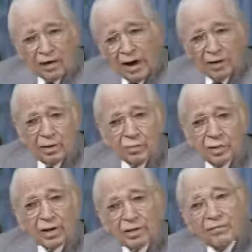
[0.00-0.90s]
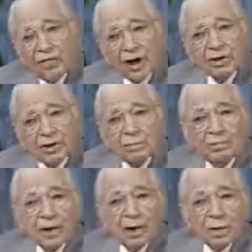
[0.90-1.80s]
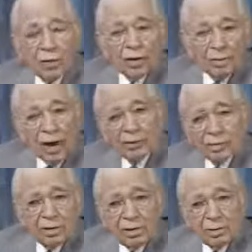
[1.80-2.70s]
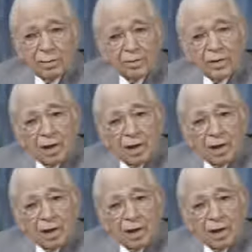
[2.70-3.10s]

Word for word: value with inflation would amount to